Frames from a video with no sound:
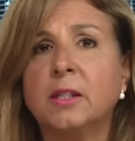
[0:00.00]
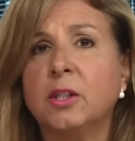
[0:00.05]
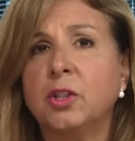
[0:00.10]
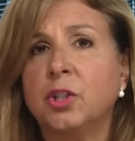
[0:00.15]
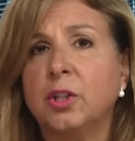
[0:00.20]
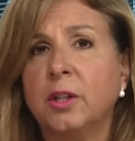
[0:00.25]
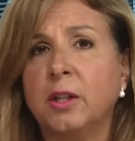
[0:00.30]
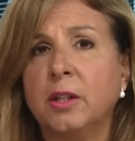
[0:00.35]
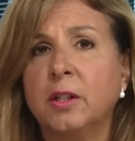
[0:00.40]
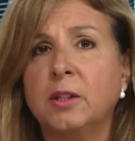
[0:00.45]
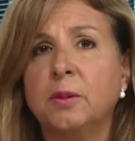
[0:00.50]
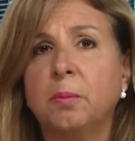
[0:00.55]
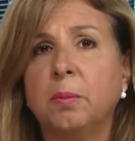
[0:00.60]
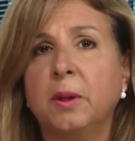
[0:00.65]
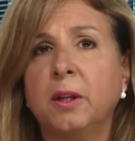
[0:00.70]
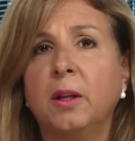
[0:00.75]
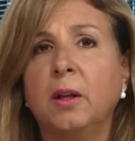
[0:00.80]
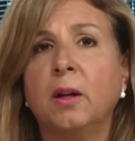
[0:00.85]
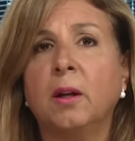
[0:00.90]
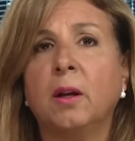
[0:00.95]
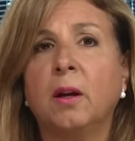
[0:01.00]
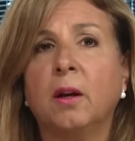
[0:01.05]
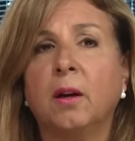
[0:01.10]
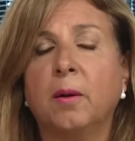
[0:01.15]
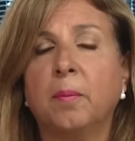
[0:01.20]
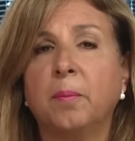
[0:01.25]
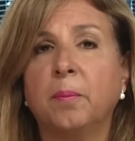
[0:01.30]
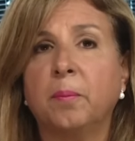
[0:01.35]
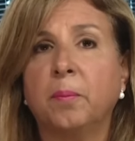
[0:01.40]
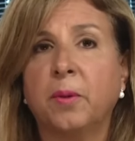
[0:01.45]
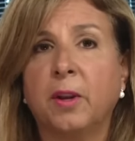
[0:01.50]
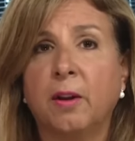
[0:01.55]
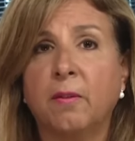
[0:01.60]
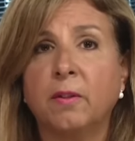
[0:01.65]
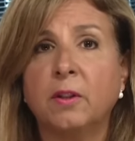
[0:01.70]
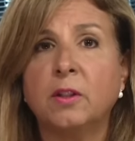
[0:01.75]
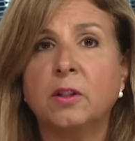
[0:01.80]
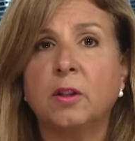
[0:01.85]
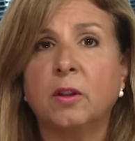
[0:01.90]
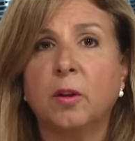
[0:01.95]
message is being um,
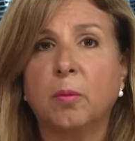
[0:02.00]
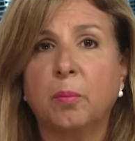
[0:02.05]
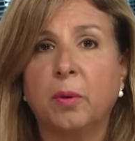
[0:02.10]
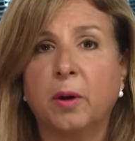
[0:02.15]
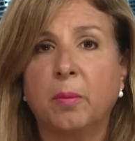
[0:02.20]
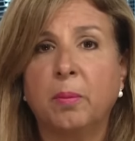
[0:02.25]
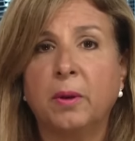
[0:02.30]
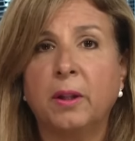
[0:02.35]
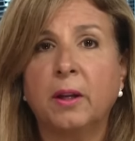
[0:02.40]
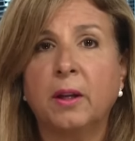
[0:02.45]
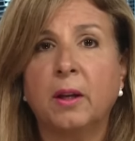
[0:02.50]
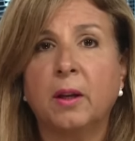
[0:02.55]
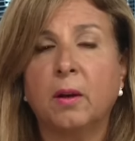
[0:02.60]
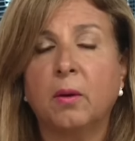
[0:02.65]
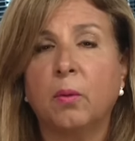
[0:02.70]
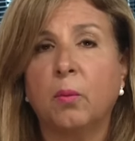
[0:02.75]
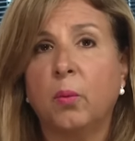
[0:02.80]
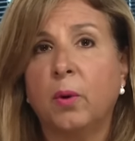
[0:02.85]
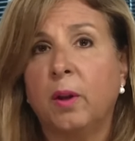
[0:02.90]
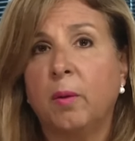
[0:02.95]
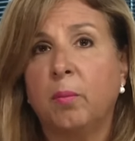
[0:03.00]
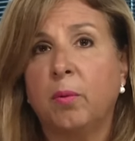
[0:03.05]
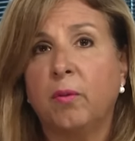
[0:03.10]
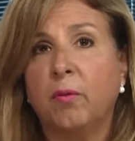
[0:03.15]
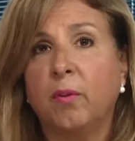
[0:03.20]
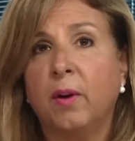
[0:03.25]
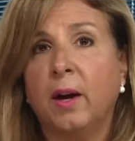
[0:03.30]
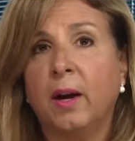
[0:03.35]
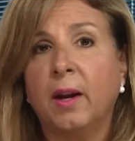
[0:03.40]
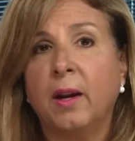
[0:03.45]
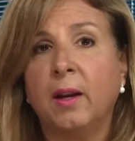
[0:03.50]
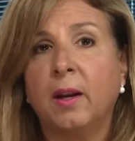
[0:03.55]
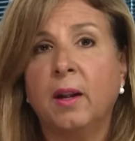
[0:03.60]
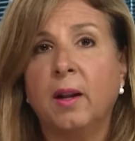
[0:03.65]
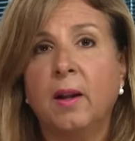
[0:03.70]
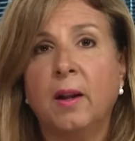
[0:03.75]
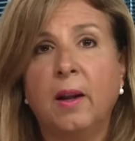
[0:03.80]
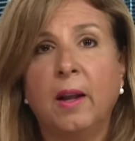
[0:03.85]
given to the public, and we provide